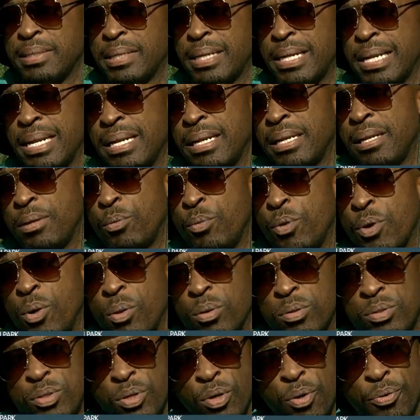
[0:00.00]
KZN, and
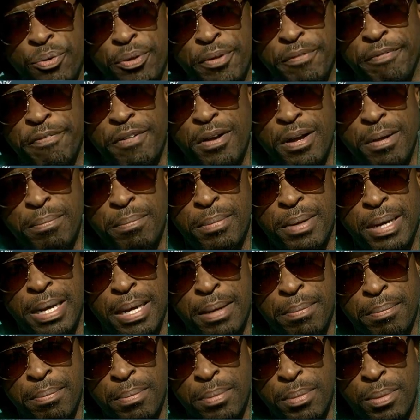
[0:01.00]
we also own a farm
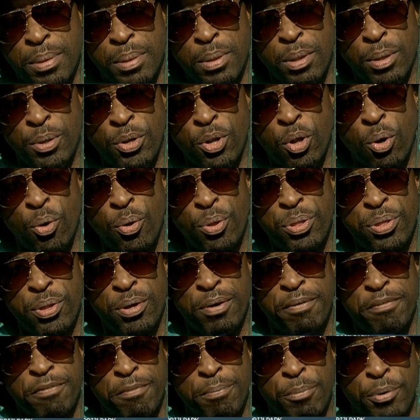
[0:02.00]
um,
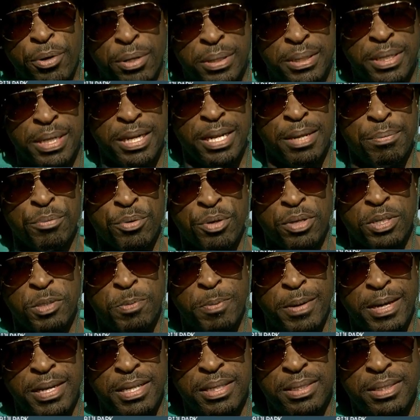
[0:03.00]
north of Moretele
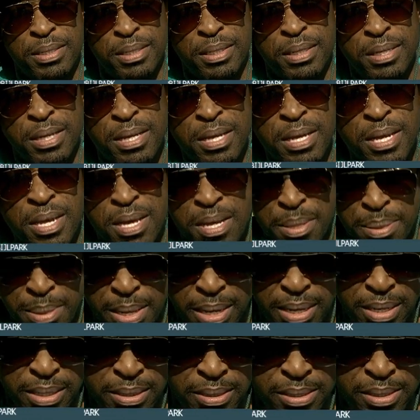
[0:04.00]
municipality
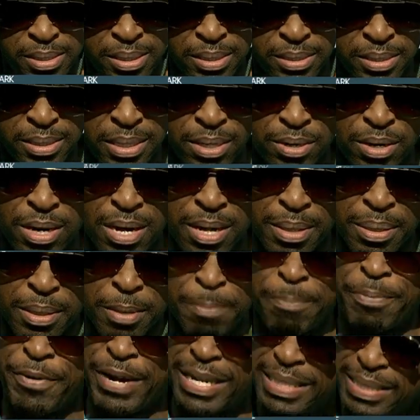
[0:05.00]
that is just
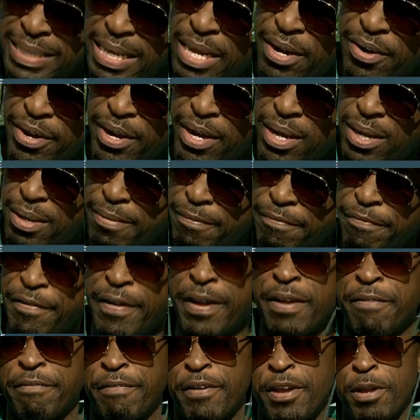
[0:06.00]
around the Brett area. A
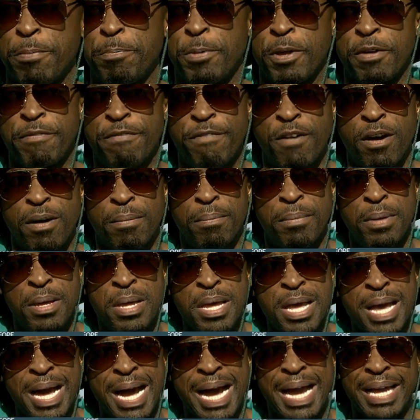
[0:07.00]
very, very big farm.
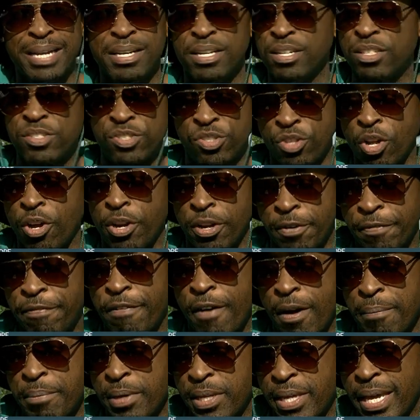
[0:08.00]
I hadn't
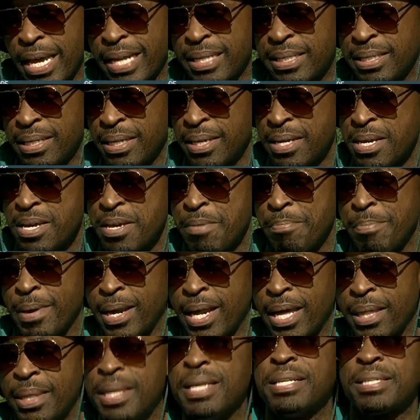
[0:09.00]
started farming yet,
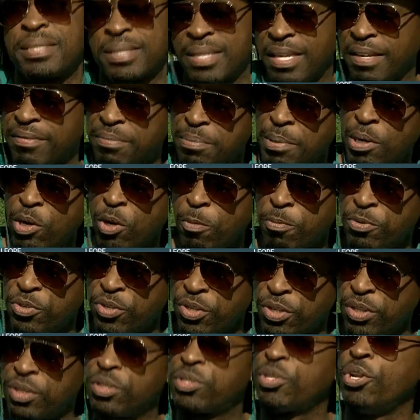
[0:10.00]
but uh, this gives me an
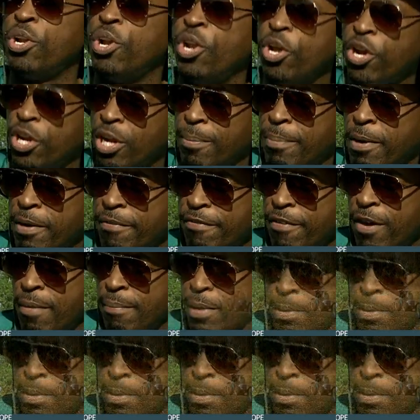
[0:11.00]
opportunity to learn about